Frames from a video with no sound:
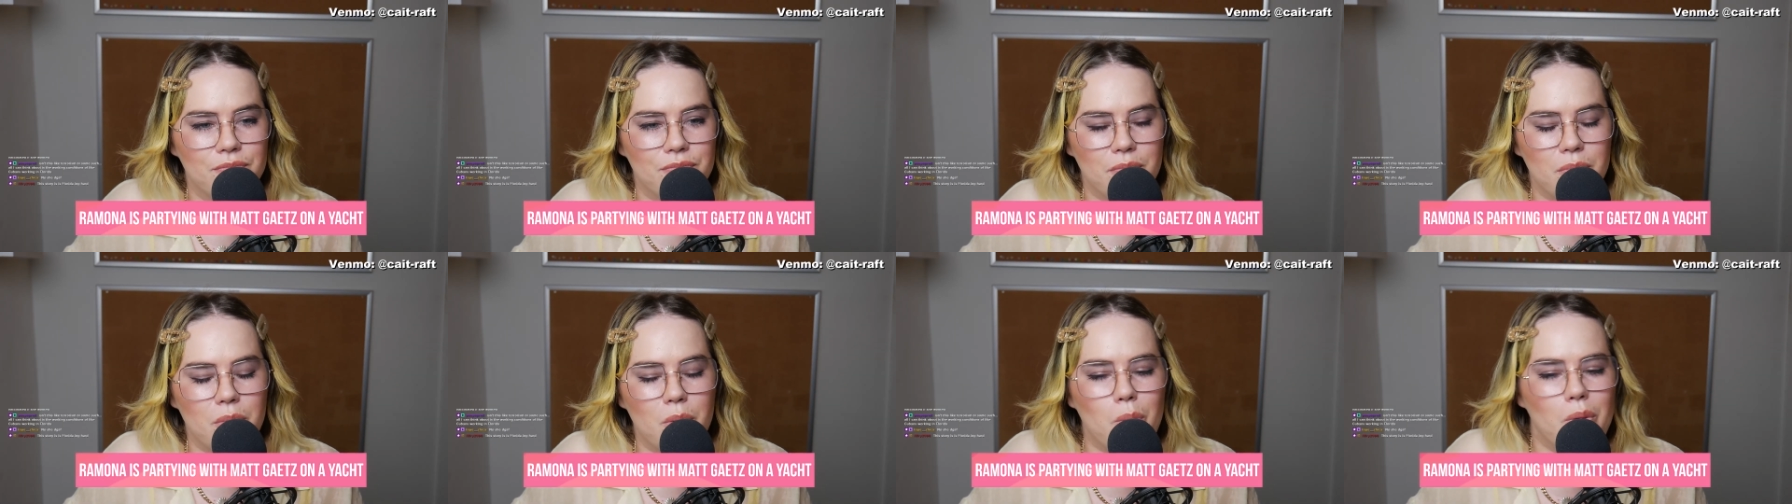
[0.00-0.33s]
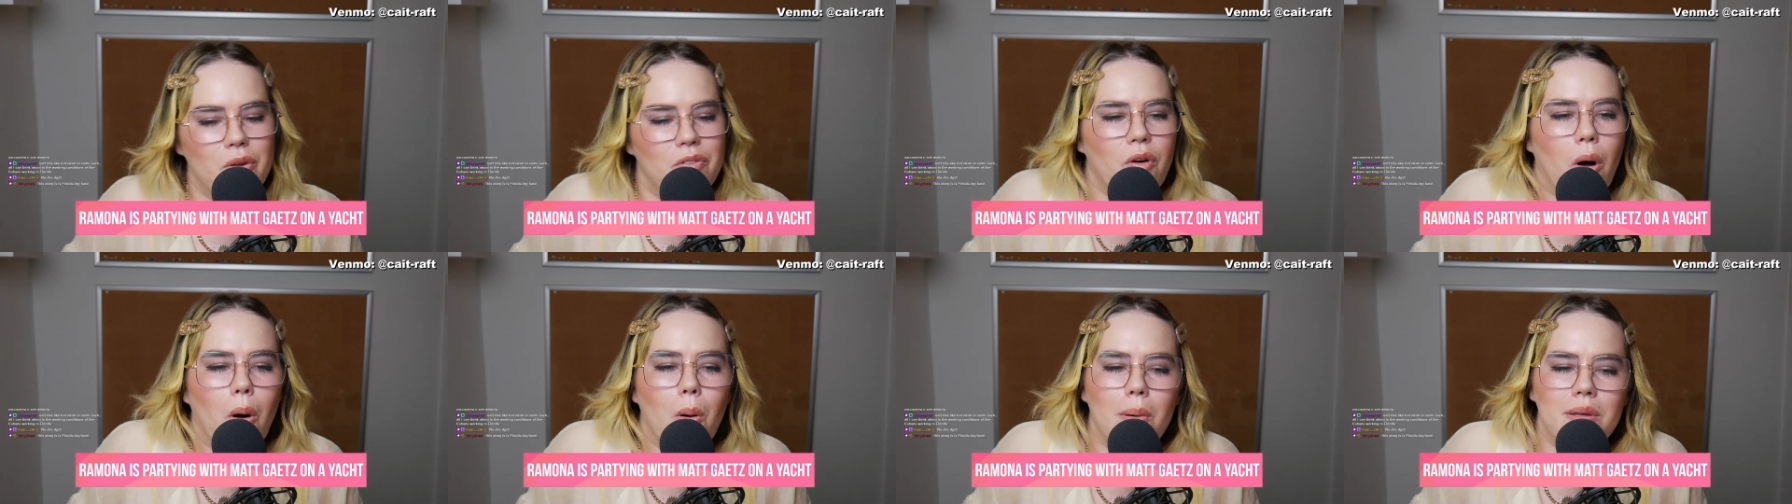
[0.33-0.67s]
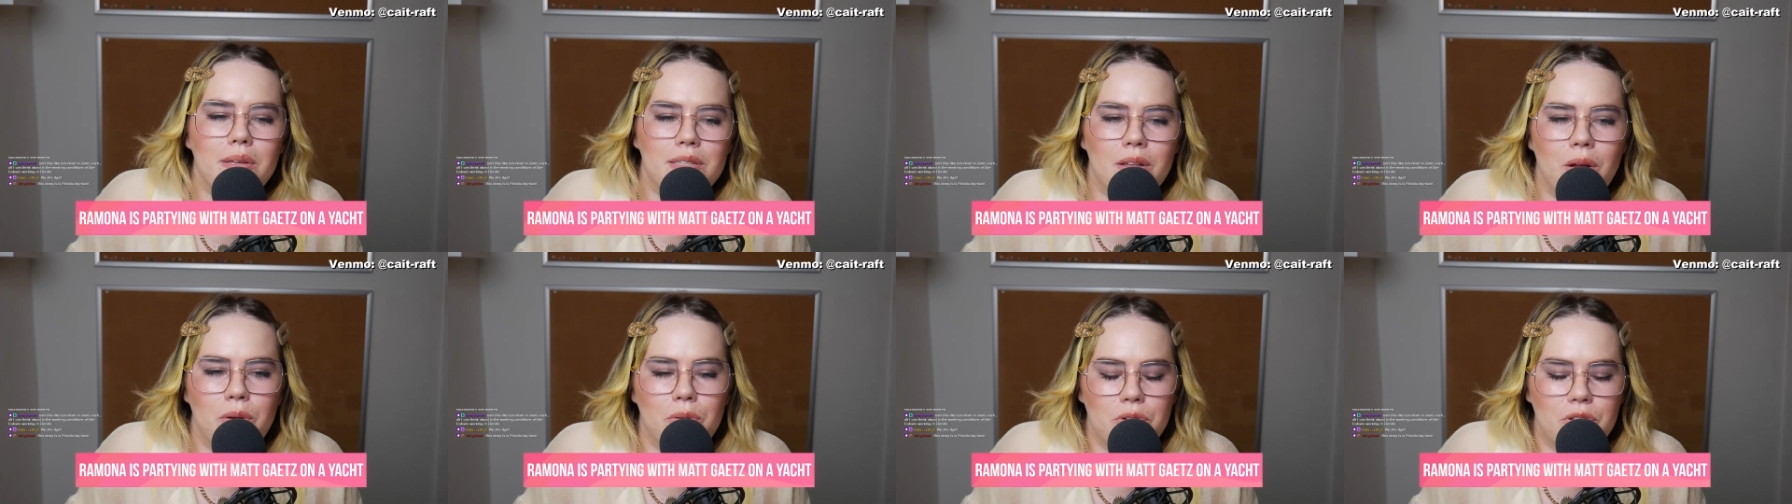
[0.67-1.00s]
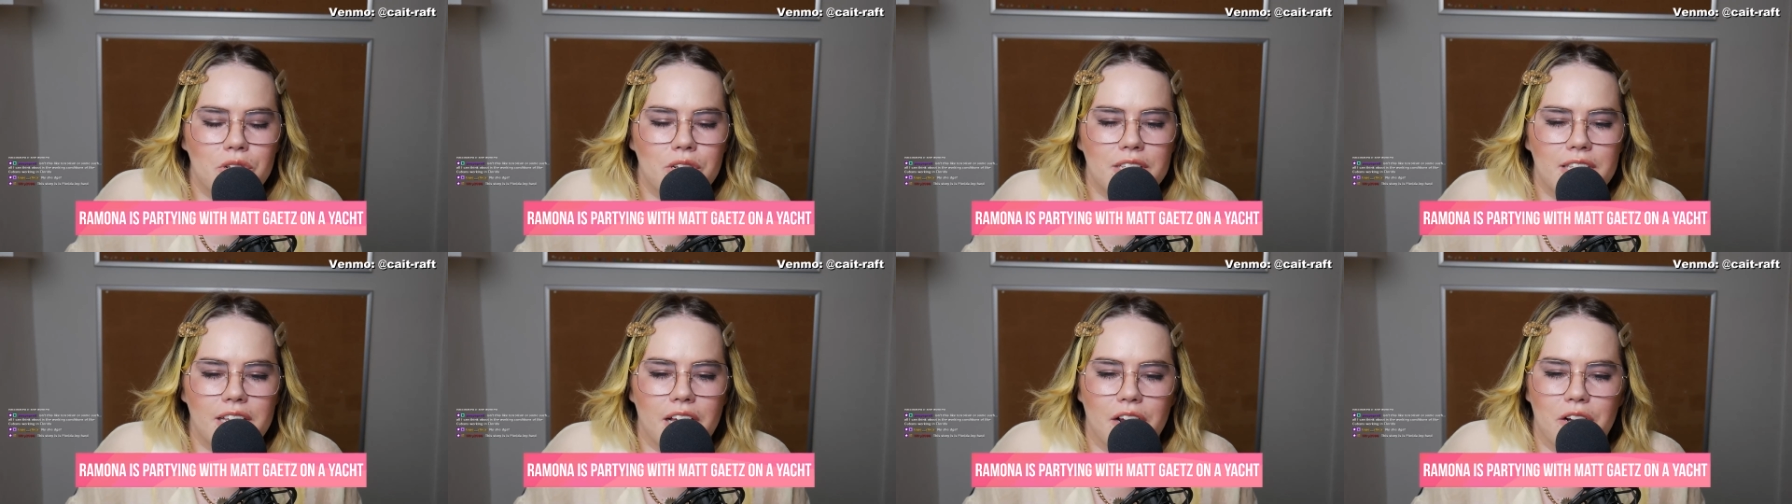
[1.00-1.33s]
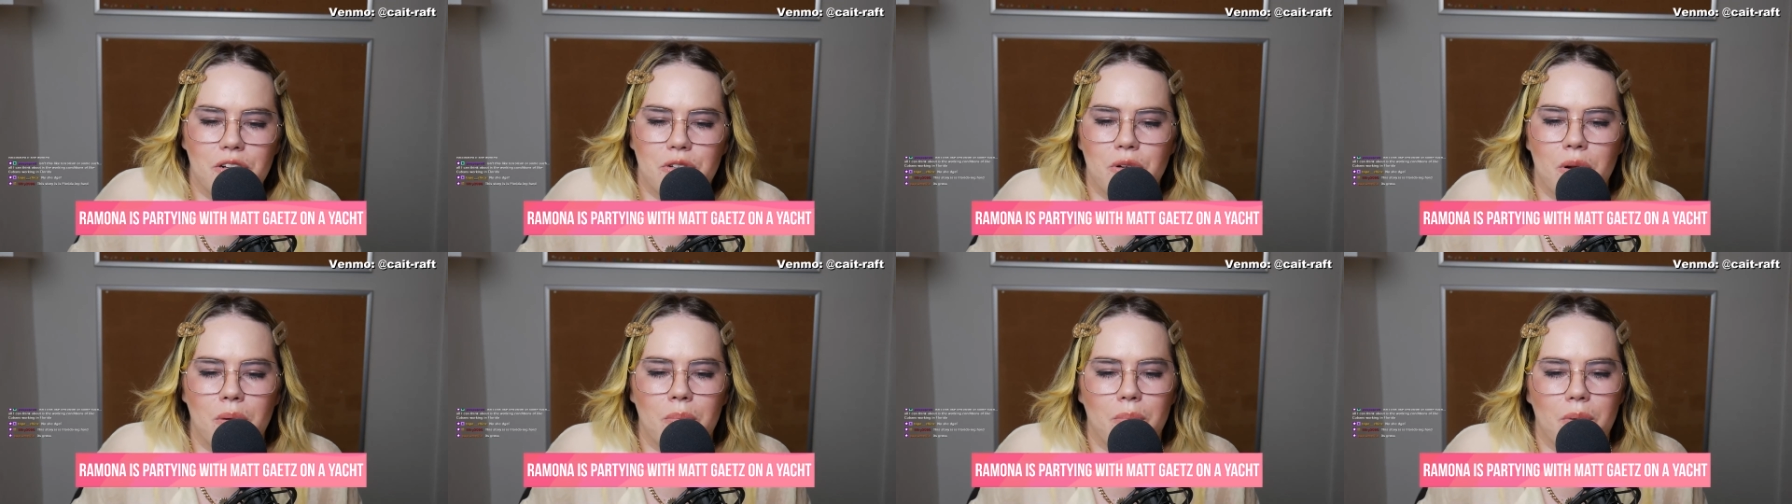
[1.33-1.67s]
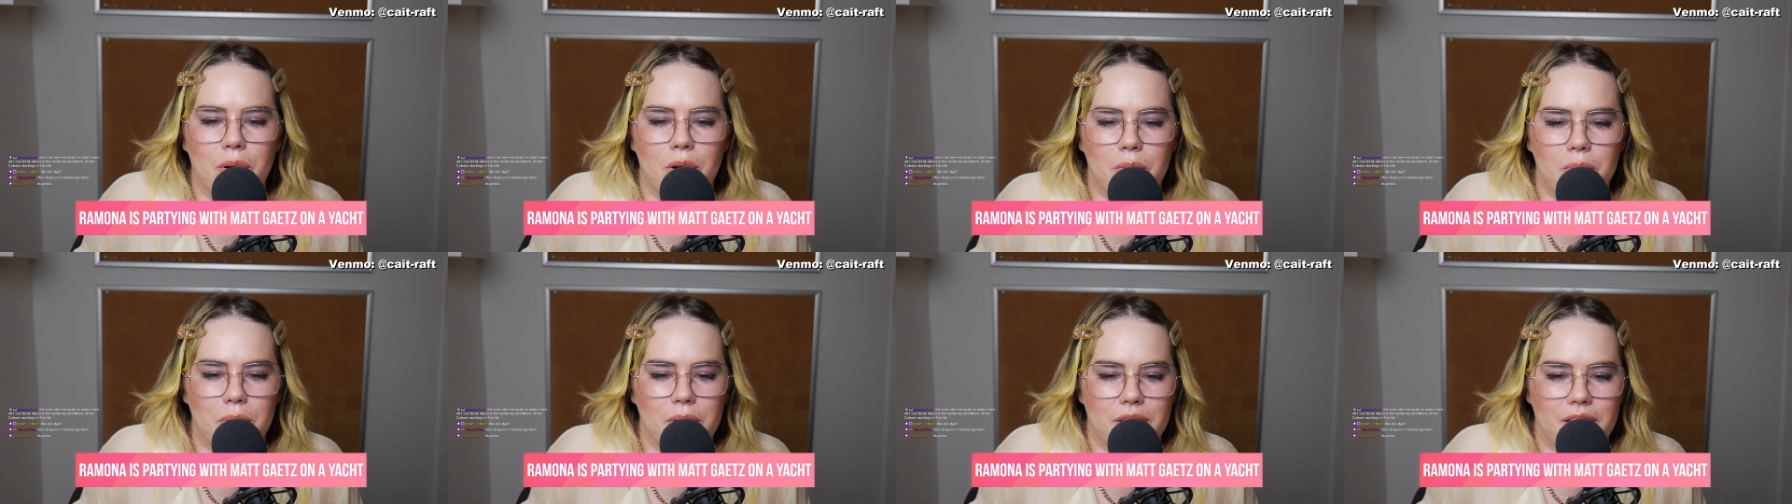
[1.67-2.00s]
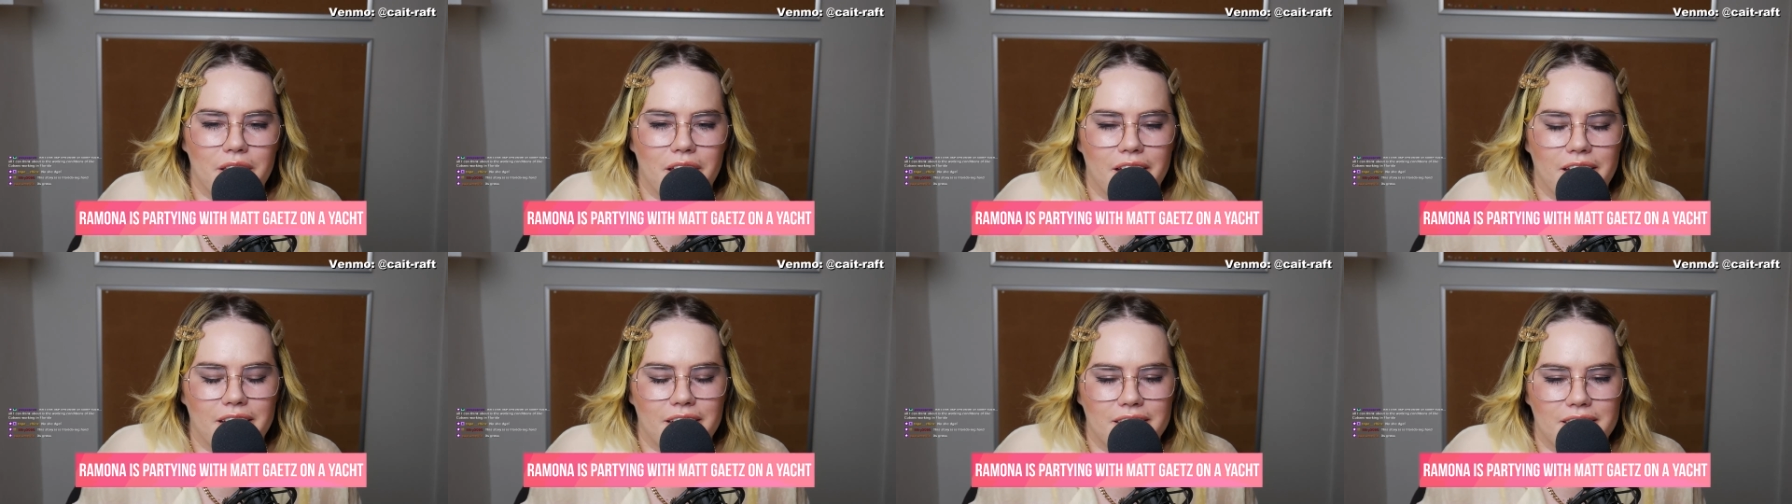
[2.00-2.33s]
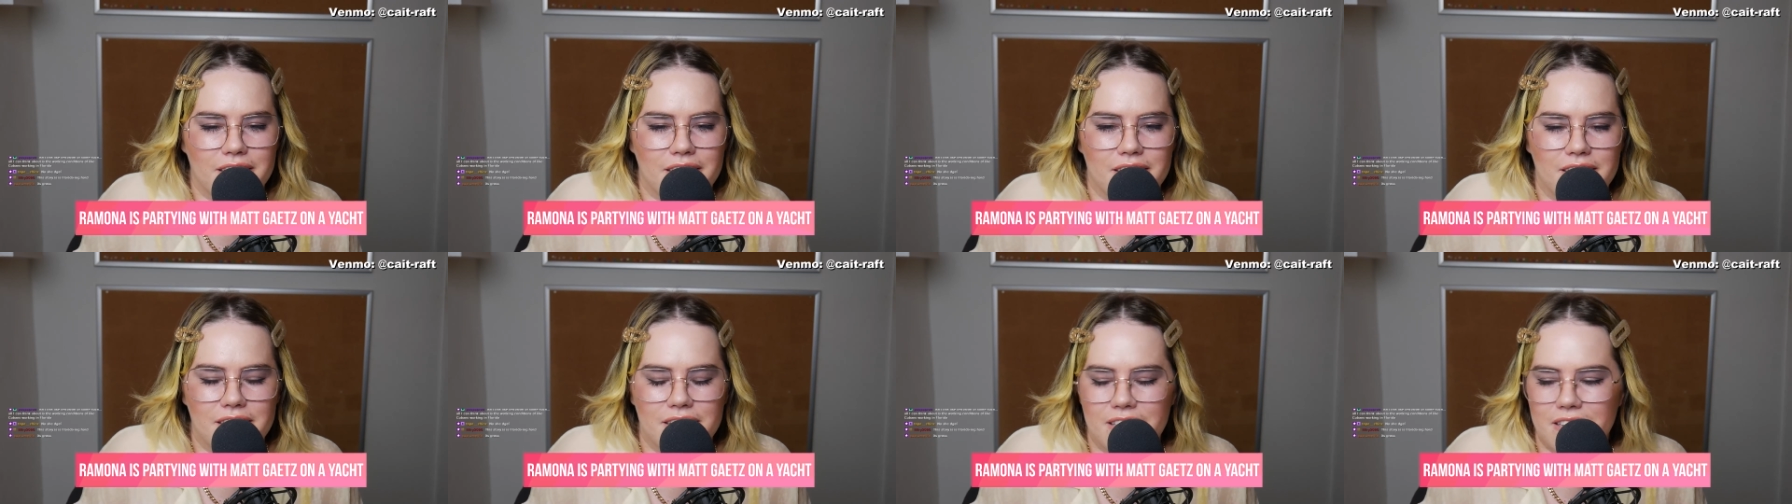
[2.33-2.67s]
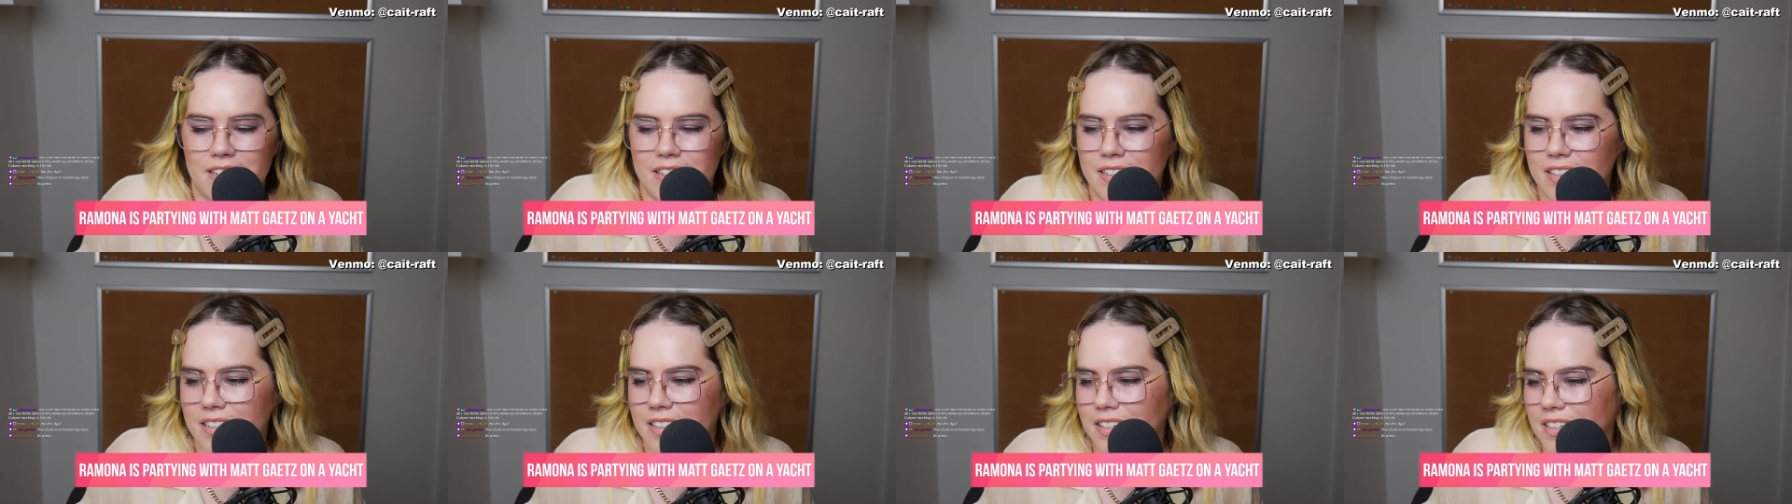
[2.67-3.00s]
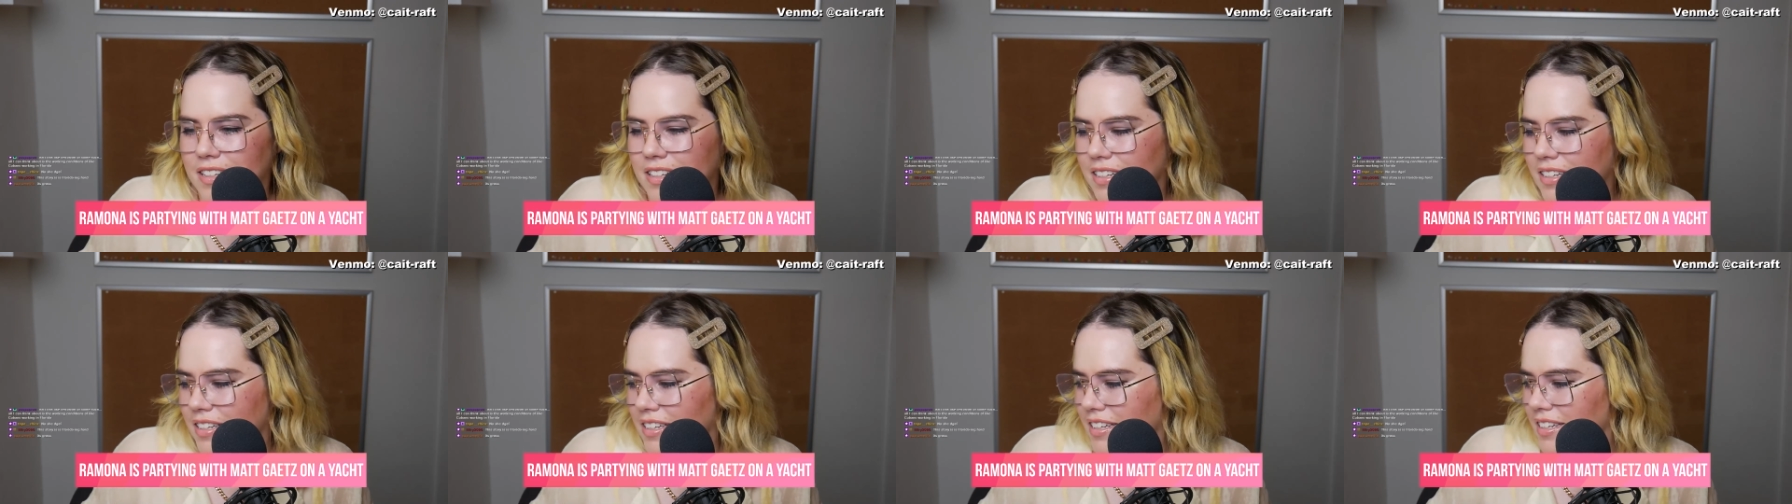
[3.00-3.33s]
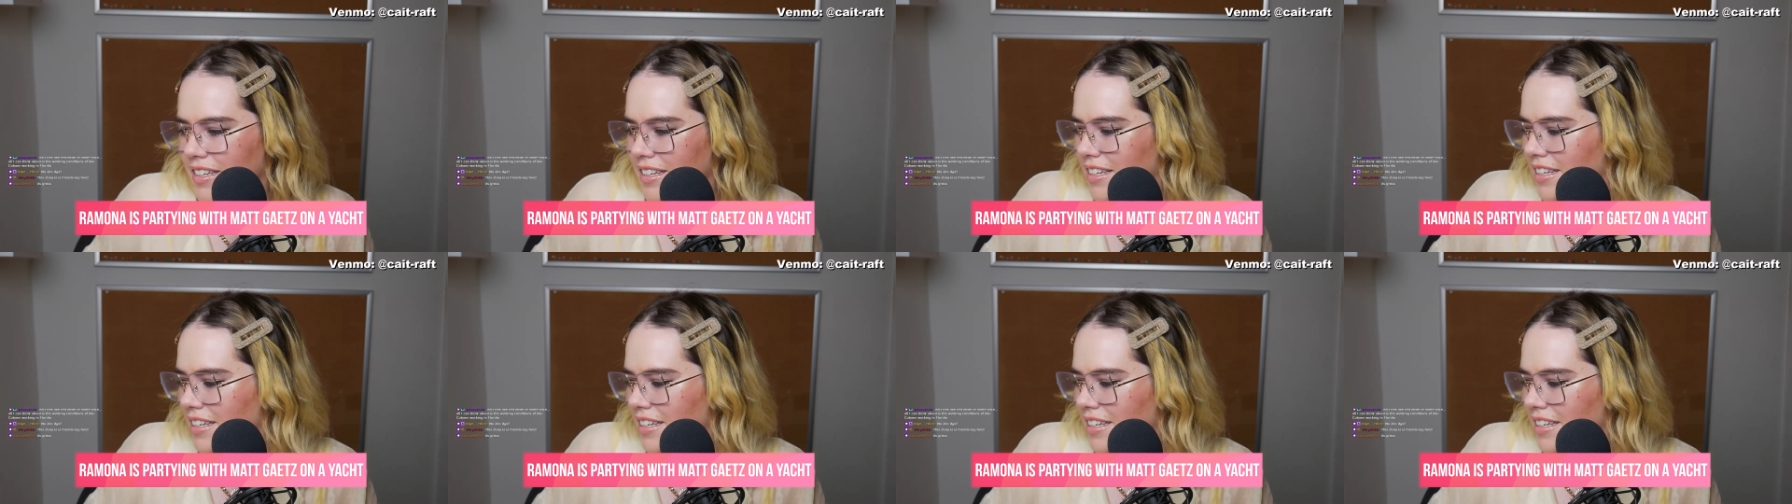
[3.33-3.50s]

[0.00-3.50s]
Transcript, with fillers: I mean, we've always known she's like a Trumper, but like I, I honestly think